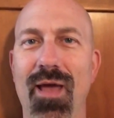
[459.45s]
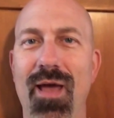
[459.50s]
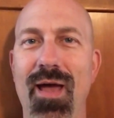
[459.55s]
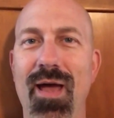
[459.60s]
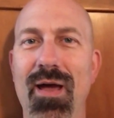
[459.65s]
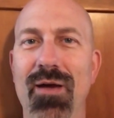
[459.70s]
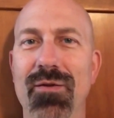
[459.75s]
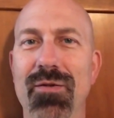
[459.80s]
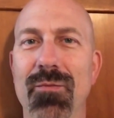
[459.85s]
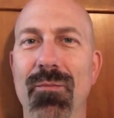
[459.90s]

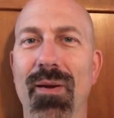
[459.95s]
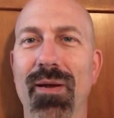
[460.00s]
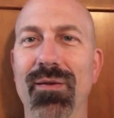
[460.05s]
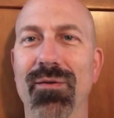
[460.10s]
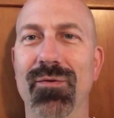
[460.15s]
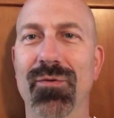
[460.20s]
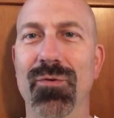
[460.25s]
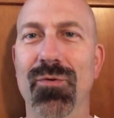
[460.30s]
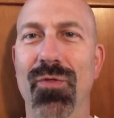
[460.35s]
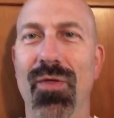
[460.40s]
how you
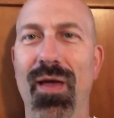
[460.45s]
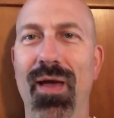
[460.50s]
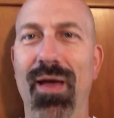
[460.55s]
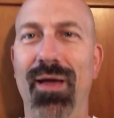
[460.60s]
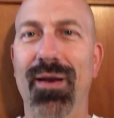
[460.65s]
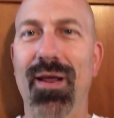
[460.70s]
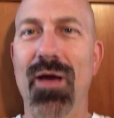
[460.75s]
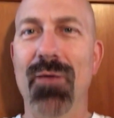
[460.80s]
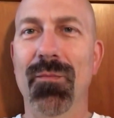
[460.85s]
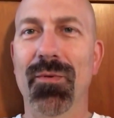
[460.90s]
might do
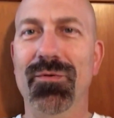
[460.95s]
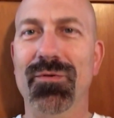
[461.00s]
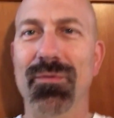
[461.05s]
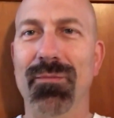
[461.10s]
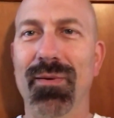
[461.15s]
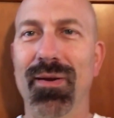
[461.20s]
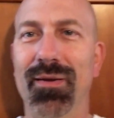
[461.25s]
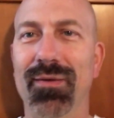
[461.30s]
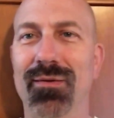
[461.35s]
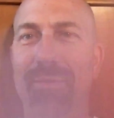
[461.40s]
that, how much
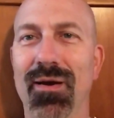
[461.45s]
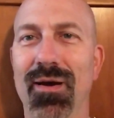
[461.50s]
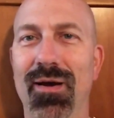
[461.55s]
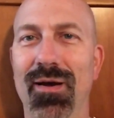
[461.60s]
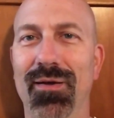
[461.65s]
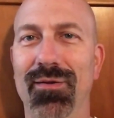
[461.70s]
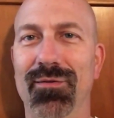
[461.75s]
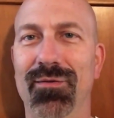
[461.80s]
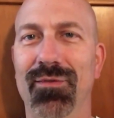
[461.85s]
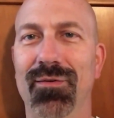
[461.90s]
it might
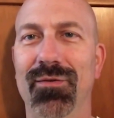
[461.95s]
cost.